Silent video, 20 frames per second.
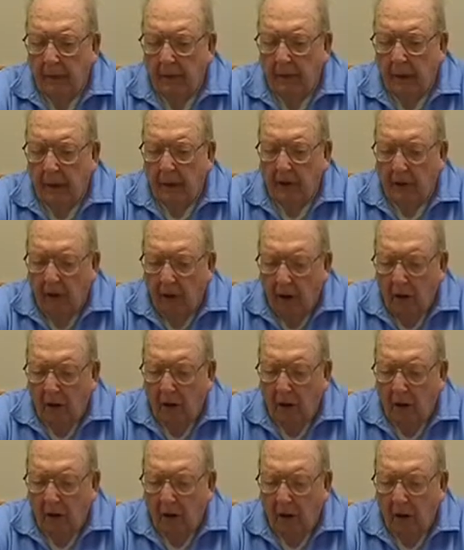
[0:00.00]
a
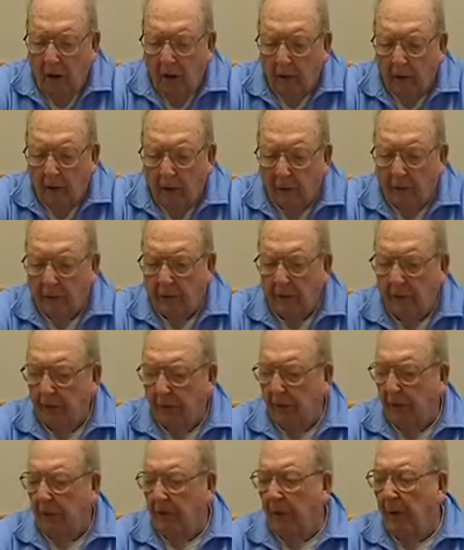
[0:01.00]
yard oiler, which is
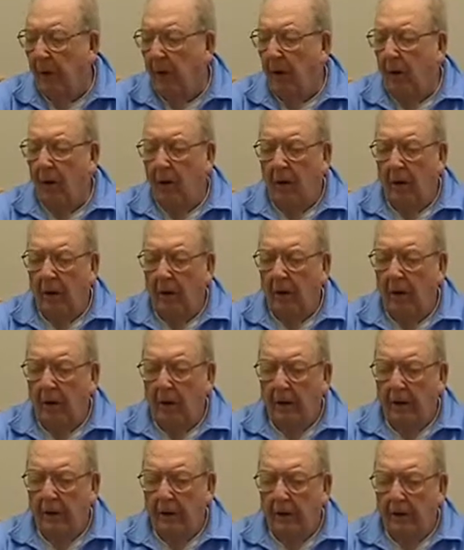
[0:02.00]
a small
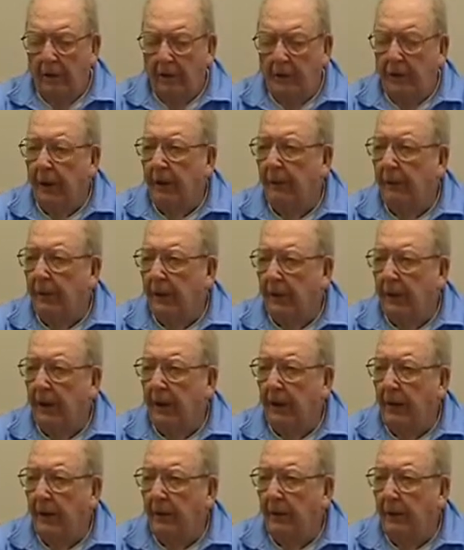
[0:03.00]
ship that
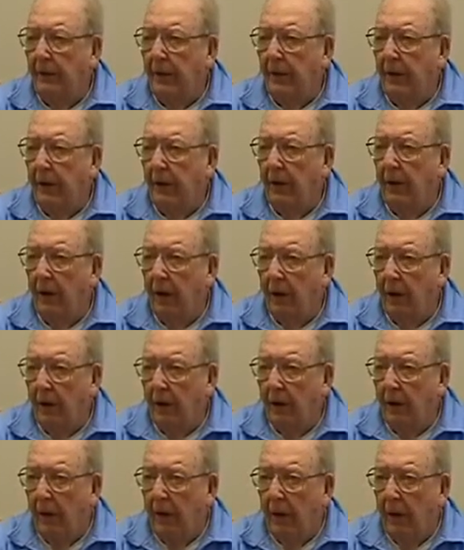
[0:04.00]
they use in the
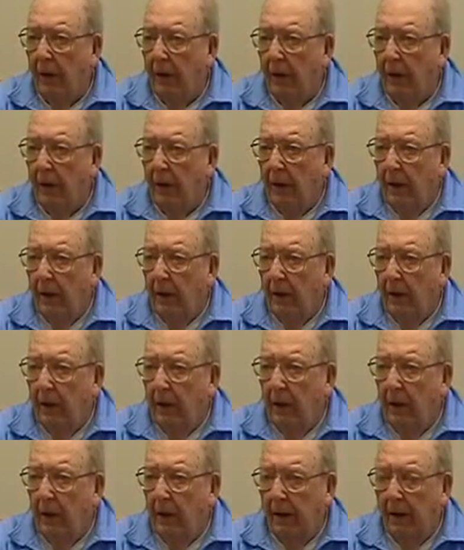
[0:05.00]
yard,
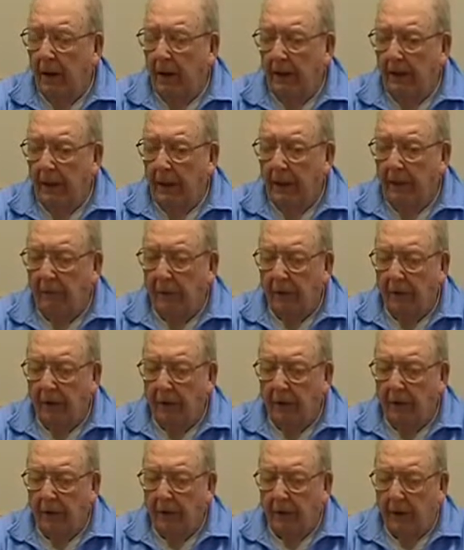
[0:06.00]
uh, Navy
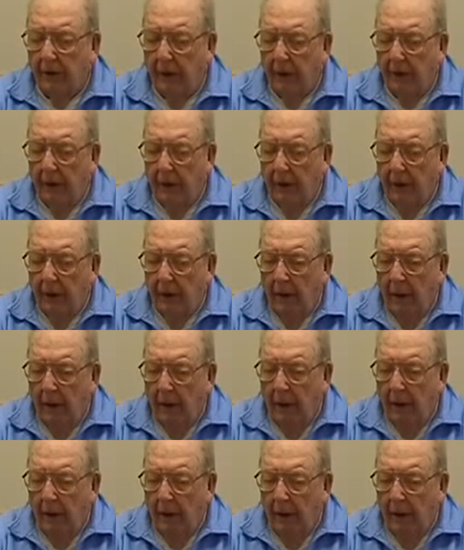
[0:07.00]
yards,
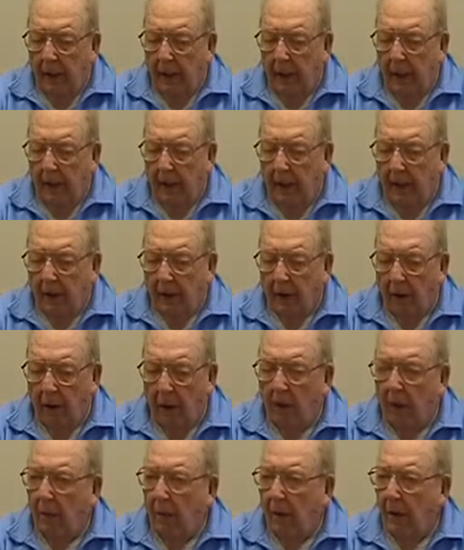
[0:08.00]
and a
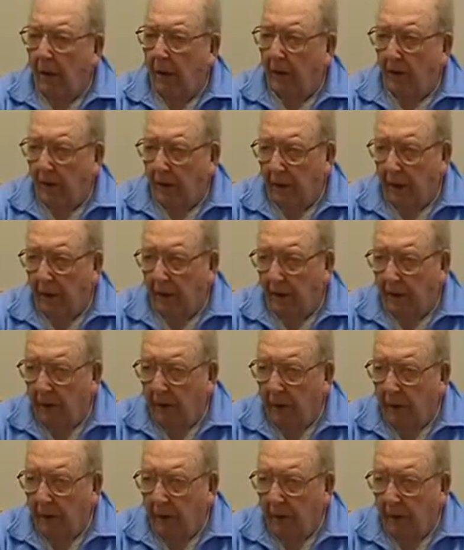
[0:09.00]
yard water tender,